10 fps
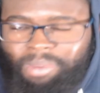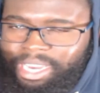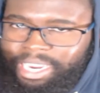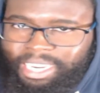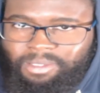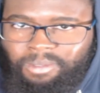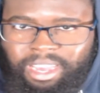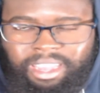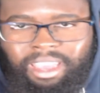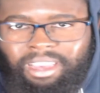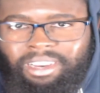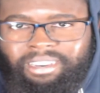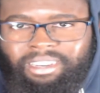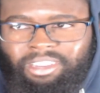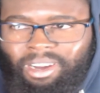But anyway,
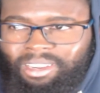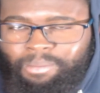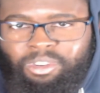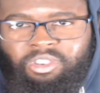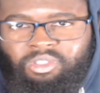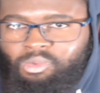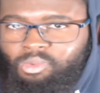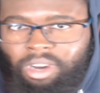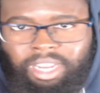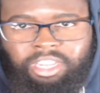uh, y'all let me know or uh,